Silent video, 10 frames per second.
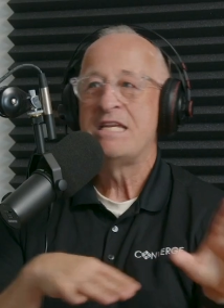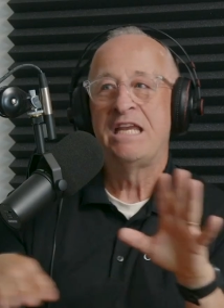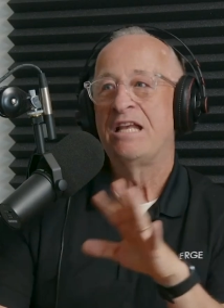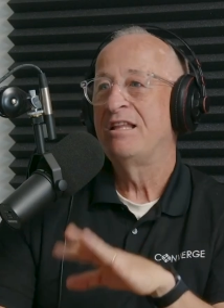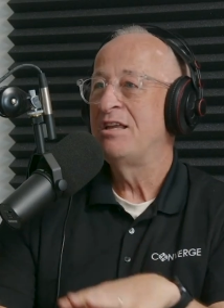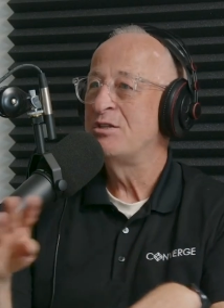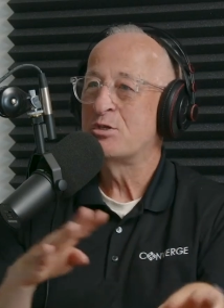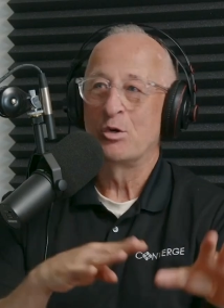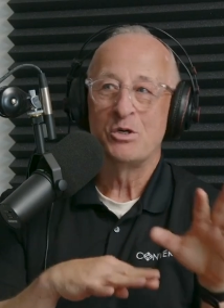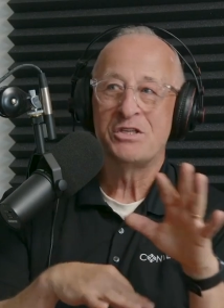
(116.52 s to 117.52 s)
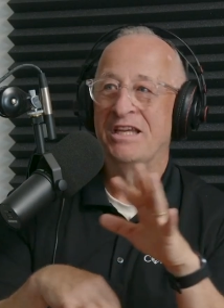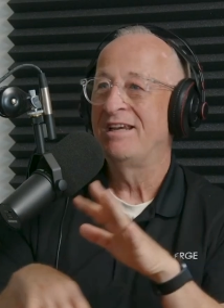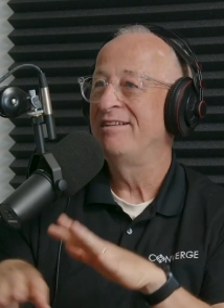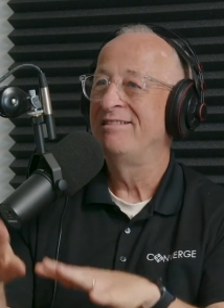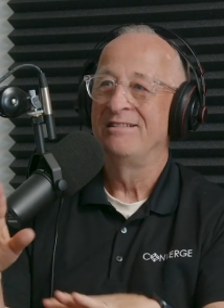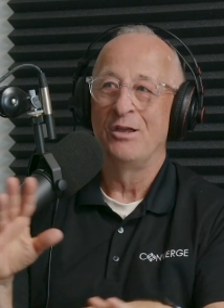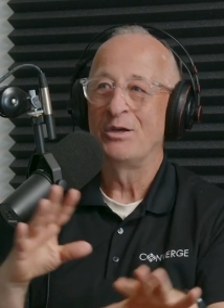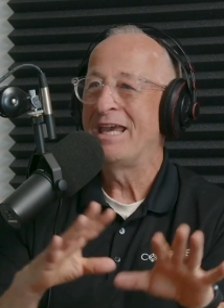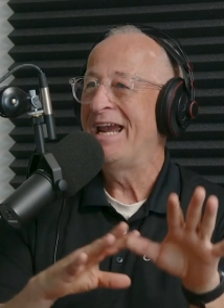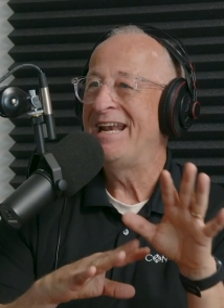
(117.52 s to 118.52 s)
dealing, sourcing,
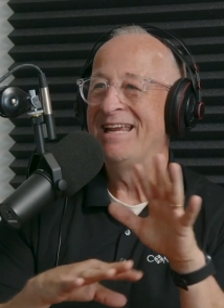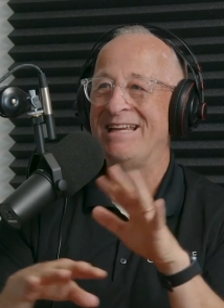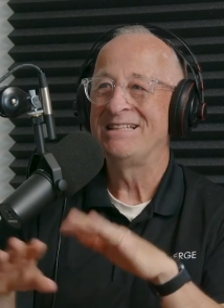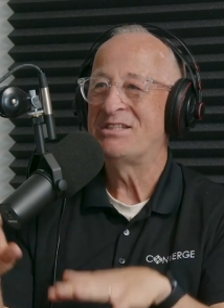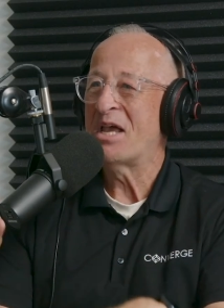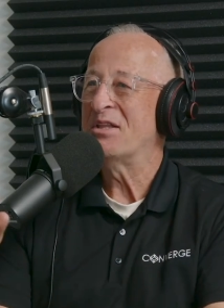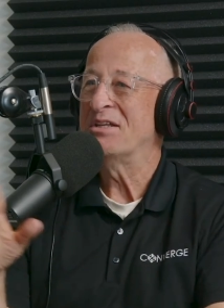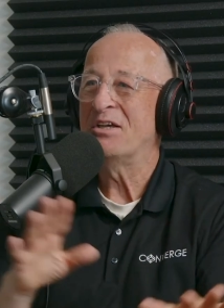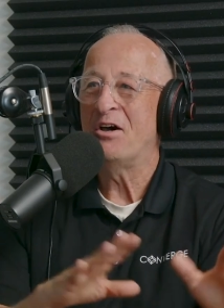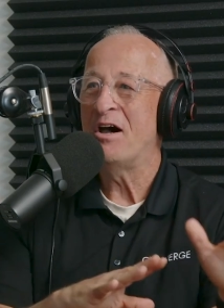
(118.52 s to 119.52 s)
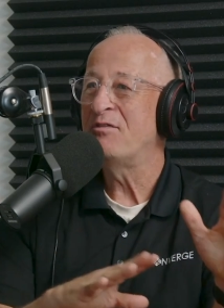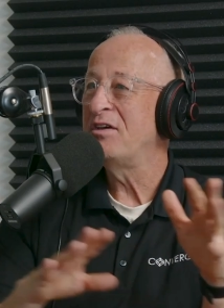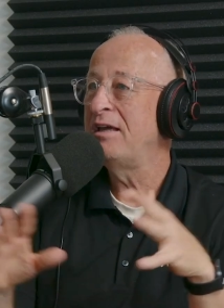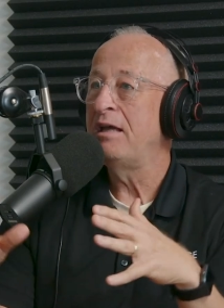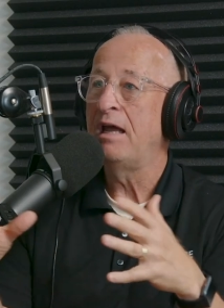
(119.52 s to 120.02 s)
locating, selling coffee,